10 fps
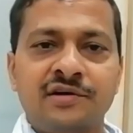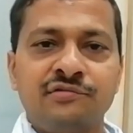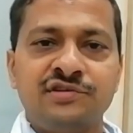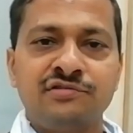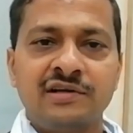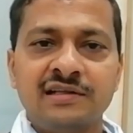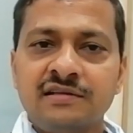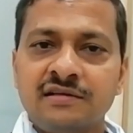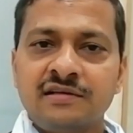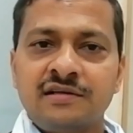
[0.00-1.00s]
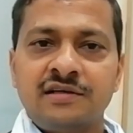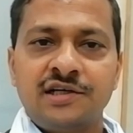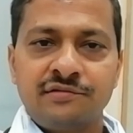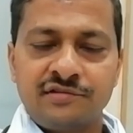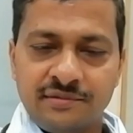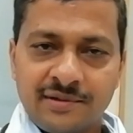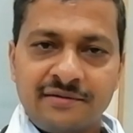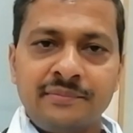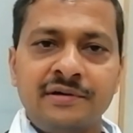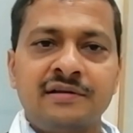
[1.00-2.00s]
Vishwanath, Head of the
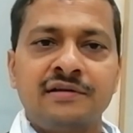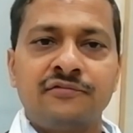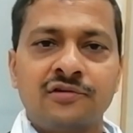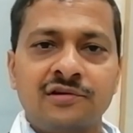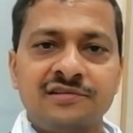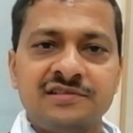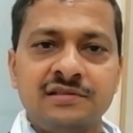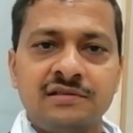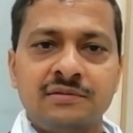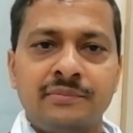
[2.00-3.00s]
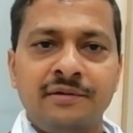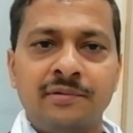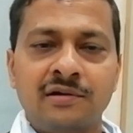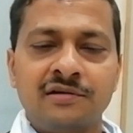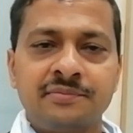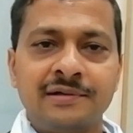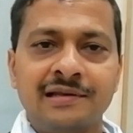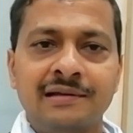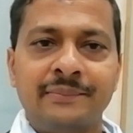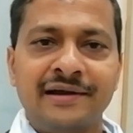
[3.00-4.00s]
Department, Nephrology, Manipal
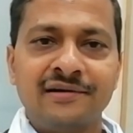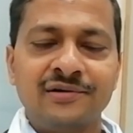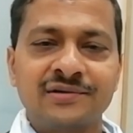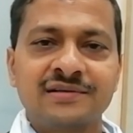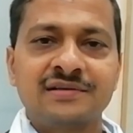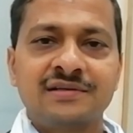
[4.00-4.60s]
Hospital, Bangalore.